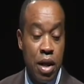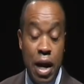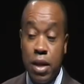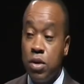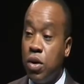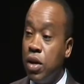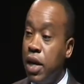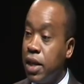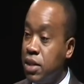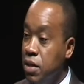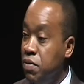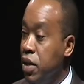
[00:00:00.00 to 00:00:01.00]
and
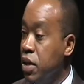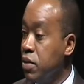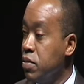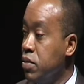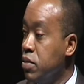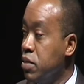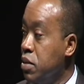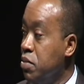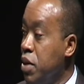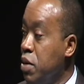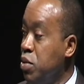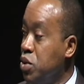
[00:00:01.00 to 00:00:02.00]
collectively
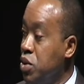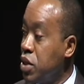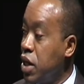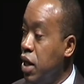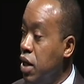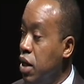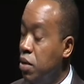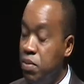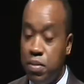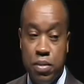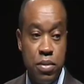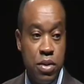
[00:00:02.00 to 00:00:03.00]
be able to scale up
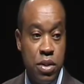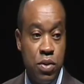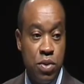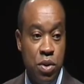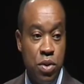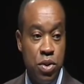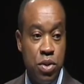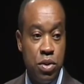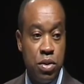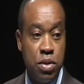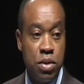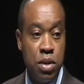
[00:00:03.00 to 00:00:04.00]

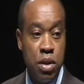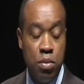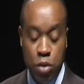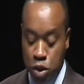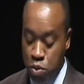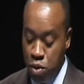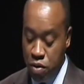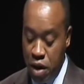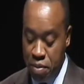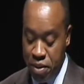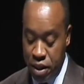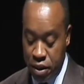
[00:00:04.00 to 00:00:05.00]
solutions much more
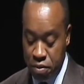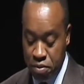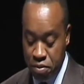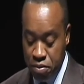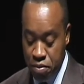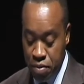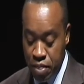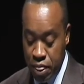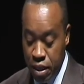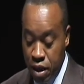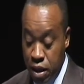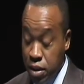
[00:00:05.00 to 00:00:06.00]
rapidly?
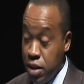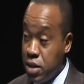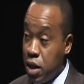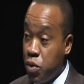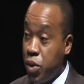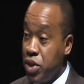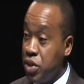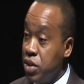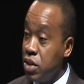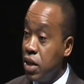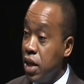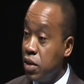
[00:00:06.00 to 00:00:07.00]
These are
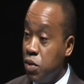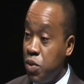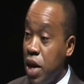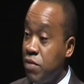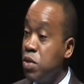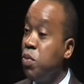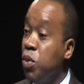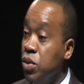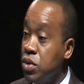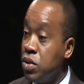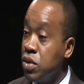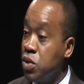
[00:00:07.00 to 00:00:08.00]
questions that we have to
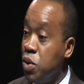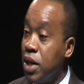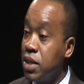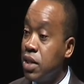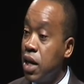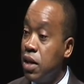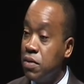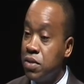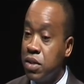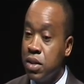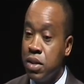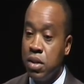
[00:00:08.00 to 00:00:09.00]
pose to
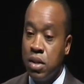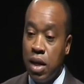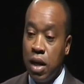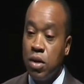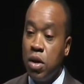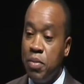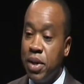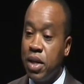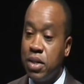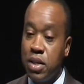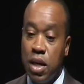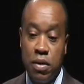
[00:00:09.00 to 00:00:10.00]
ourselves and commit
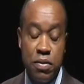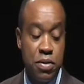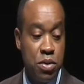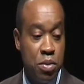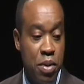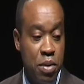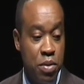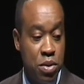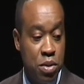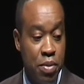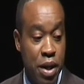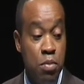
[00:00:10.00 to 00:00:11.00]
ourselves to be able
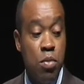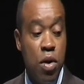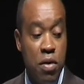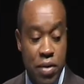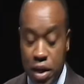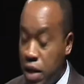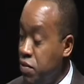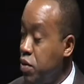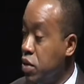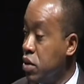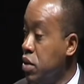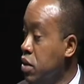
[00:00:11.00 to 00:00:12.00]
to make more of an
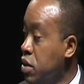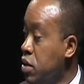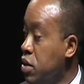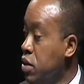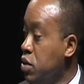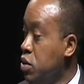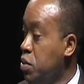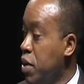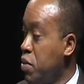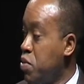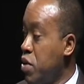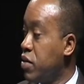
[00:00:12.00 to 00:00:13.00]
effort to
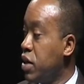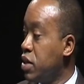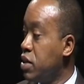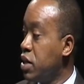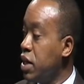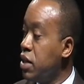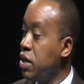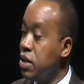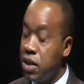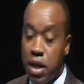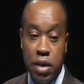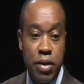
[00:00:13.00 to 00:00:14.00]
make progress in these
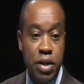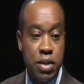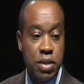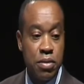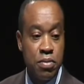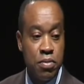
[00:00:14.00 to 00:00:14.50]
areas.